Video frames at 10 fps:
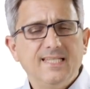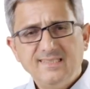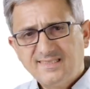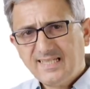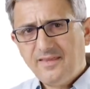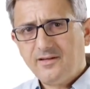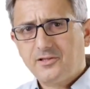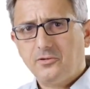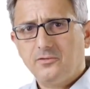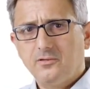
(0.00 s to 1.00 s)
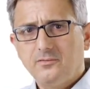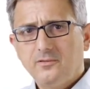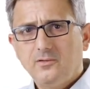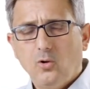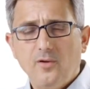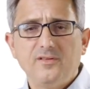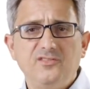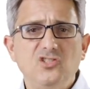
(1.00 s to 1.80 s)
Inside the kernel, on the